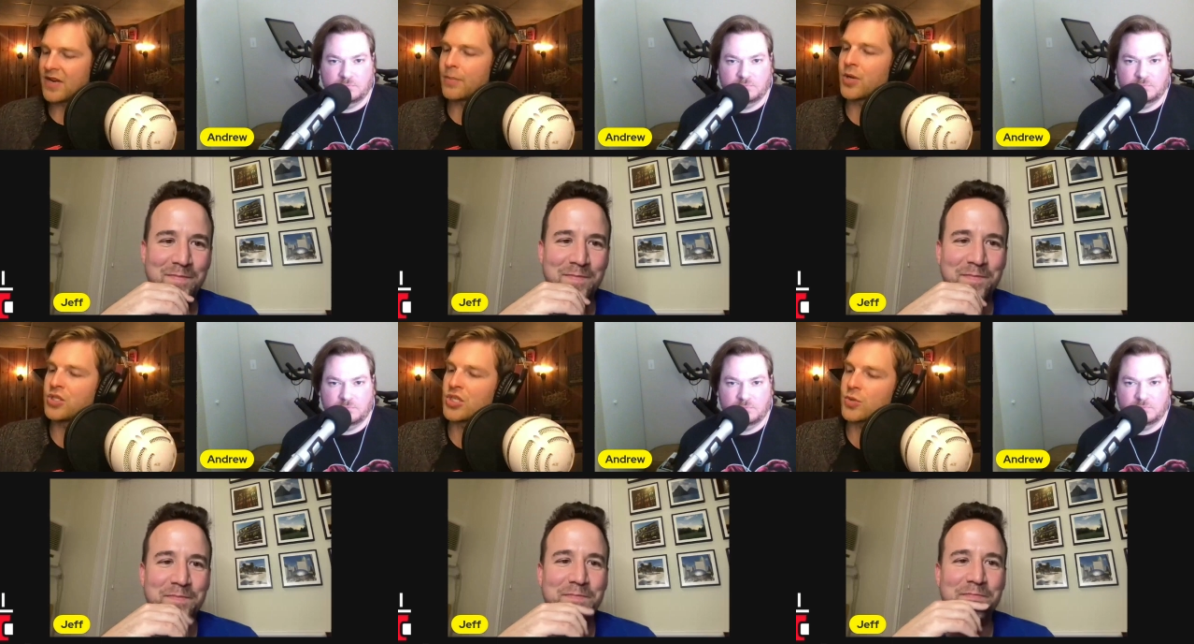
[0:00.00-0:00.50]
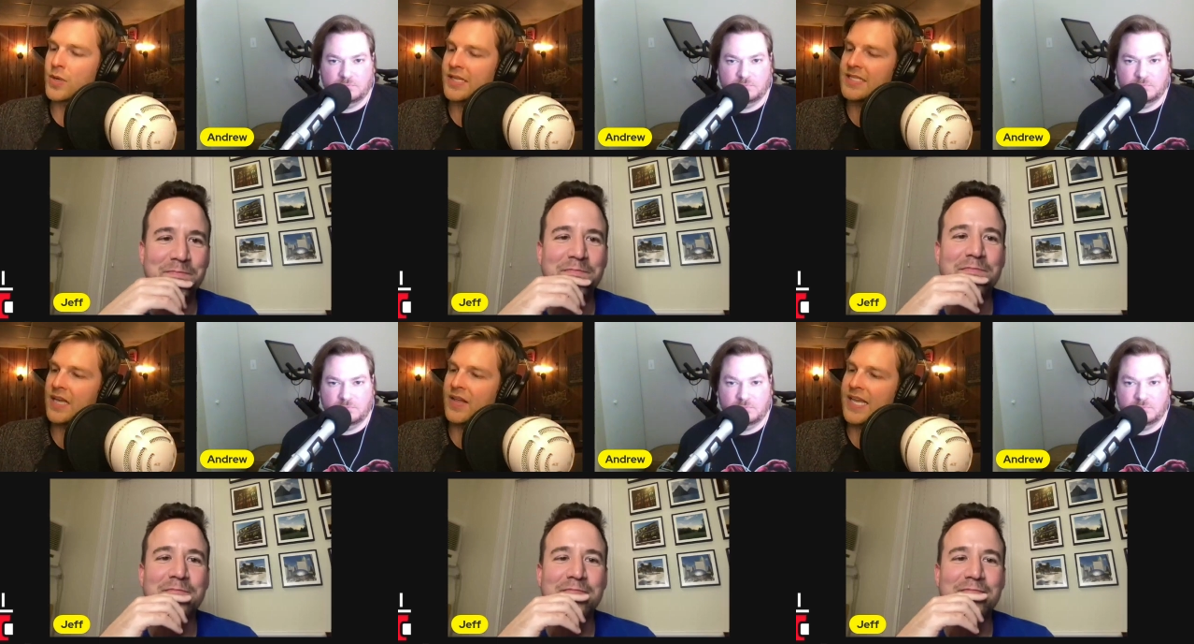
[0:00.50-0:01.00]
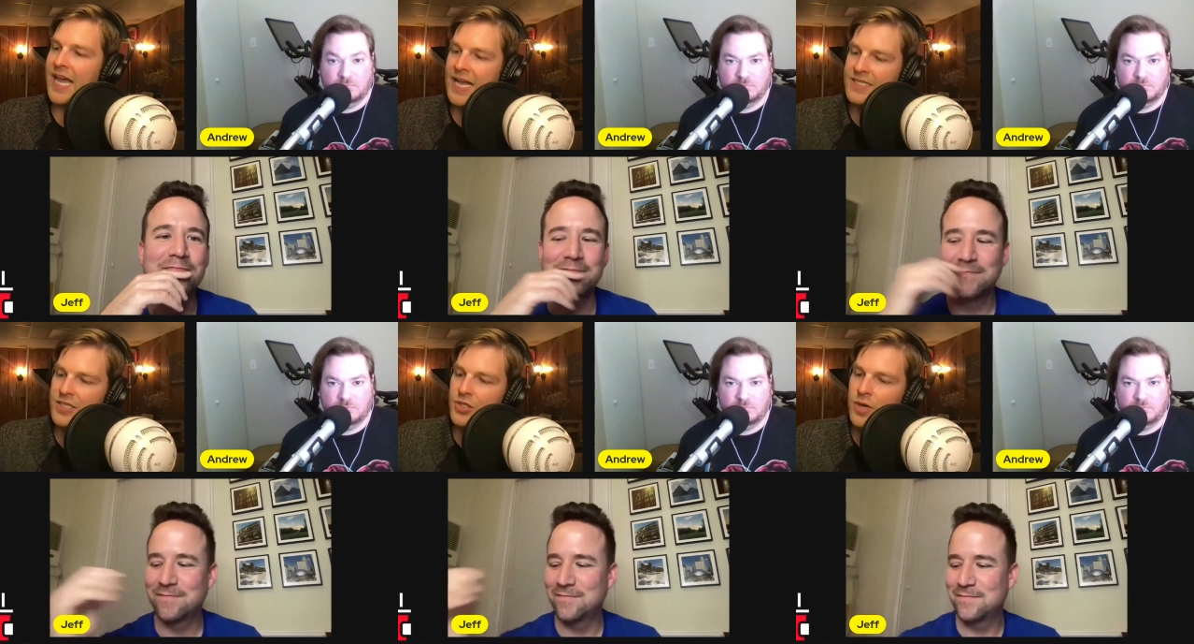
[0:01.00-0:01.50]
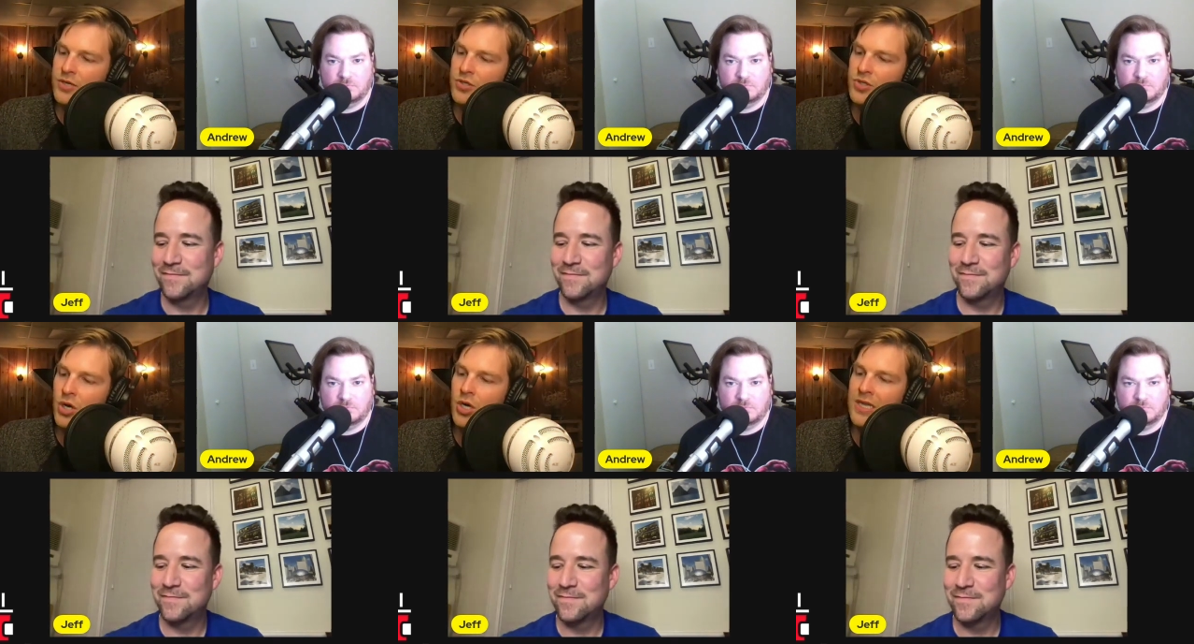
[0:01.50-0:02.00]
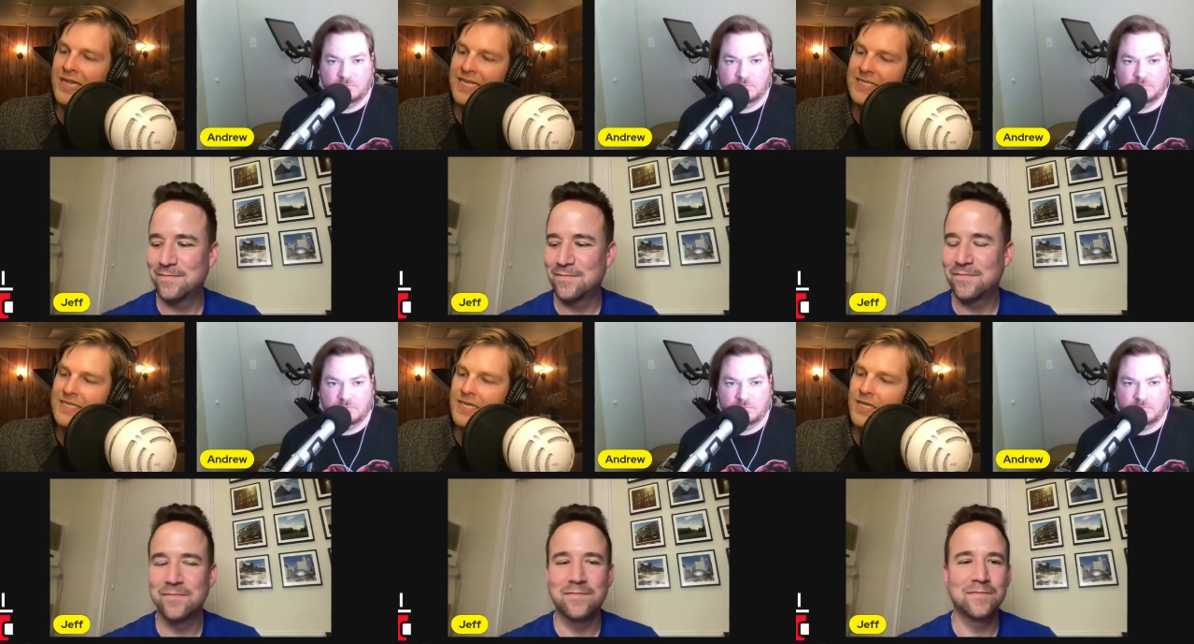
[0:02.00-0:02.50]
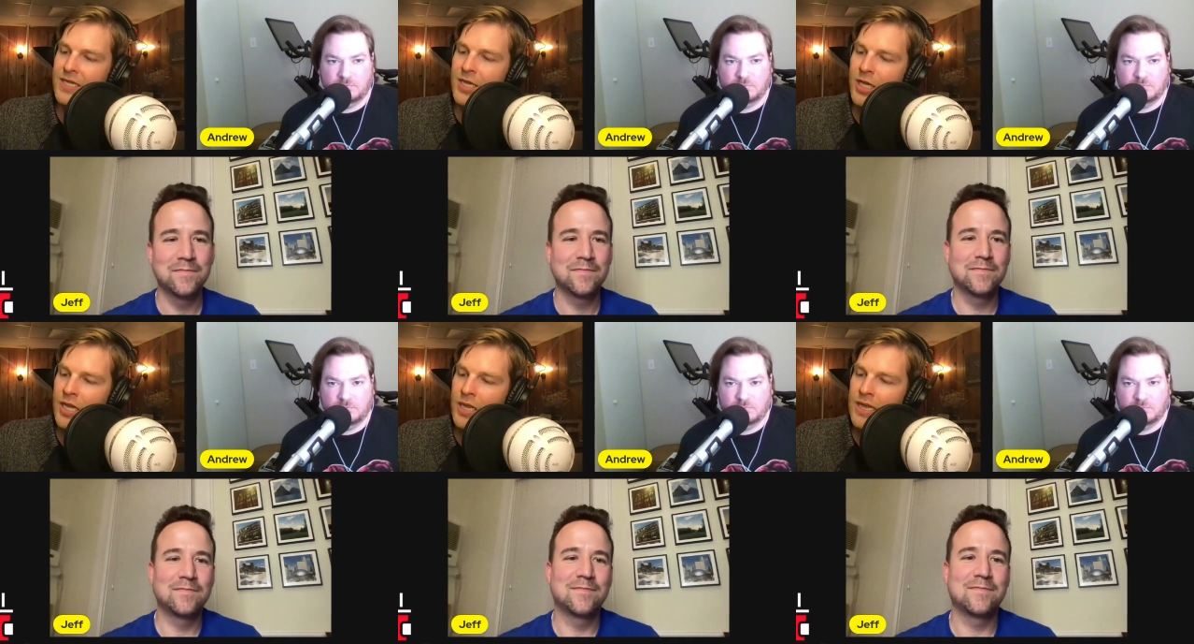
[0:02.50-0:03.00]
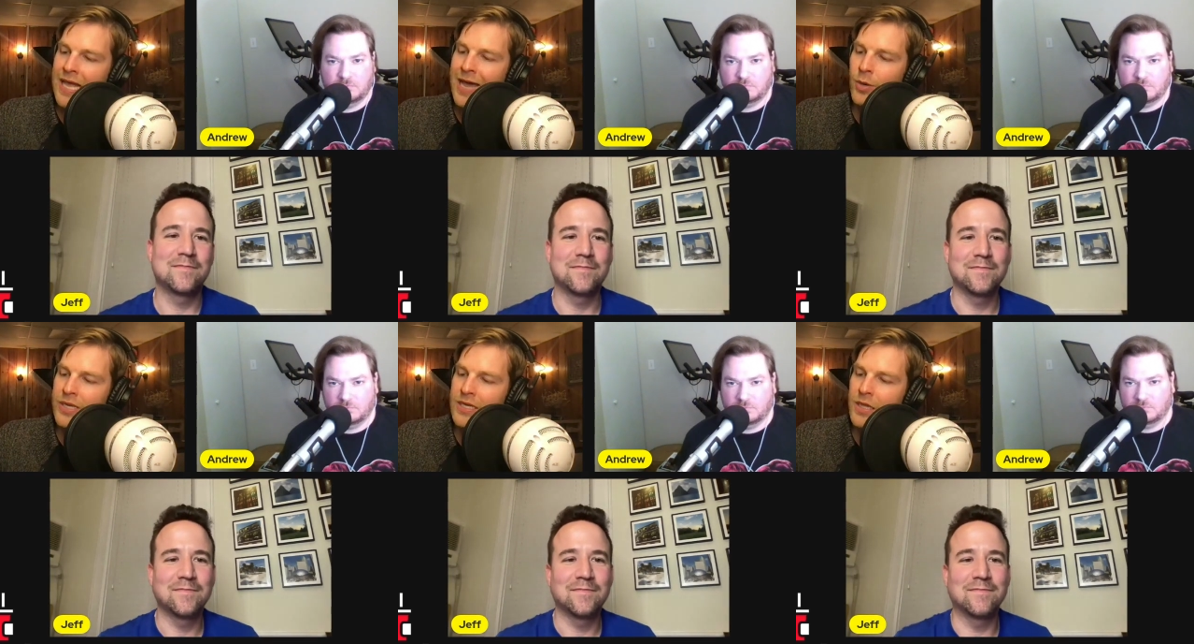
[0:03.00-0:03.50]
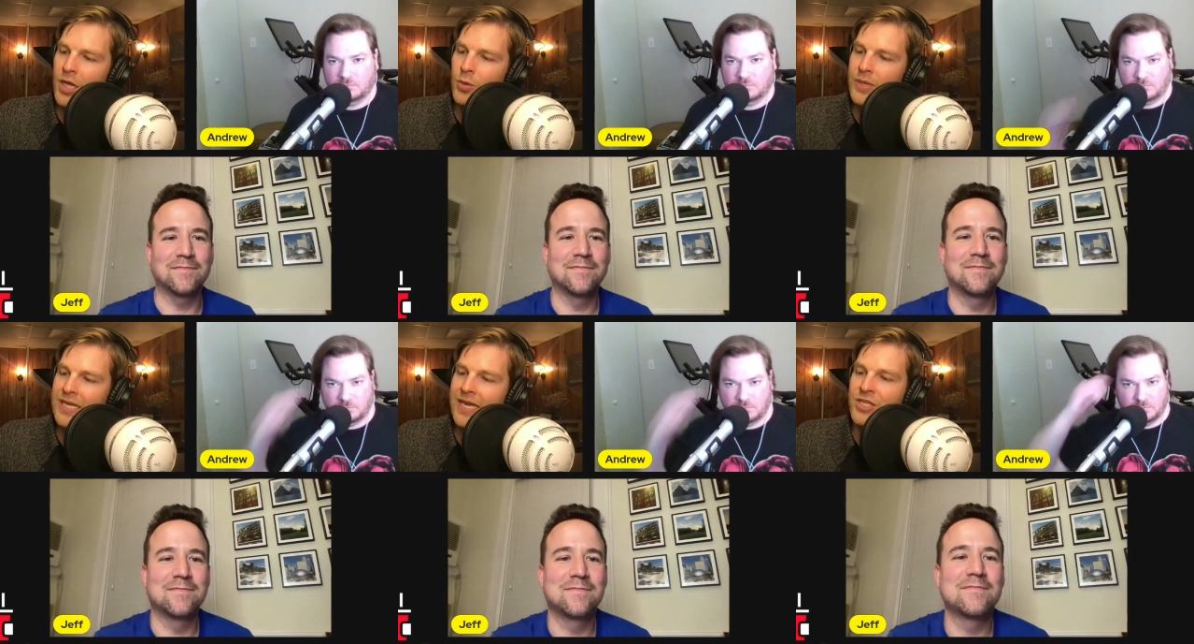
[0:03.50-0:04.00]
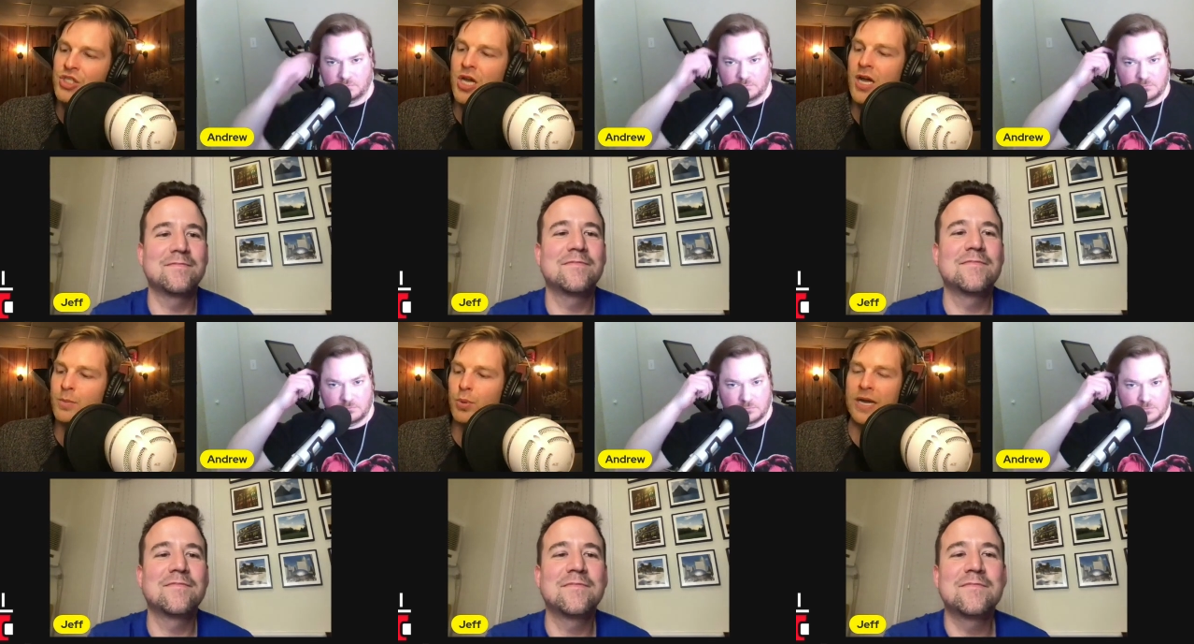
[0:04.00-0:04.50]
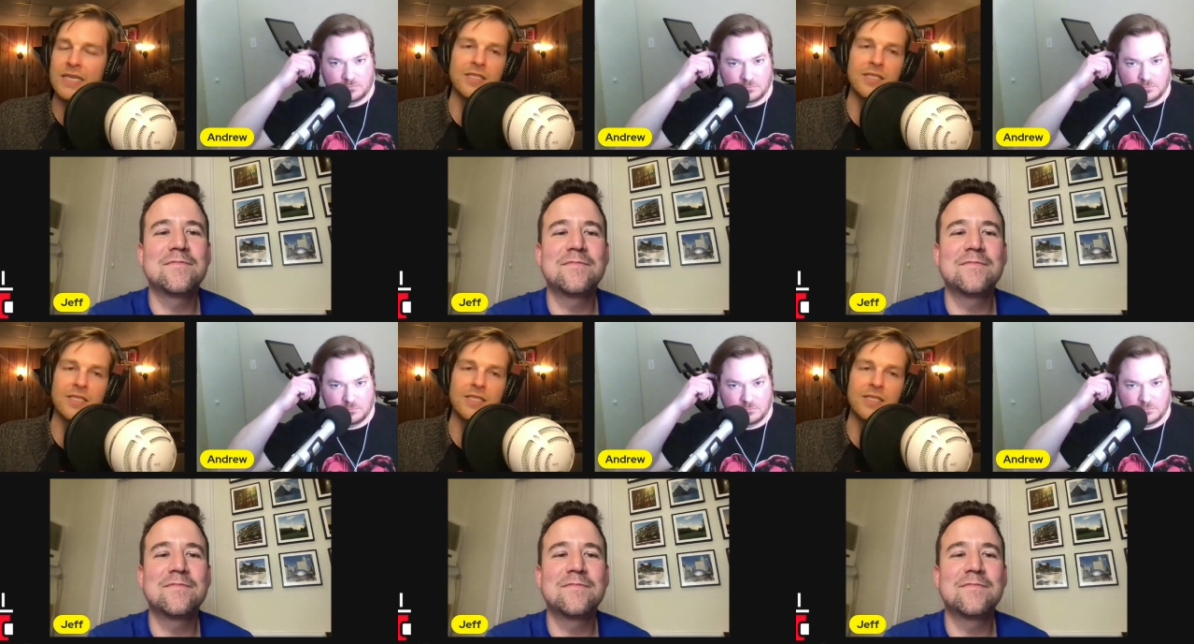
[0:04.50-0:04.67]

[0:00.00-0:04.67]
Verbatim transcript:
Speaker 1: I'm going to just quickly say the casting directors are Linda L- Lowy, Lowy, and John Brace.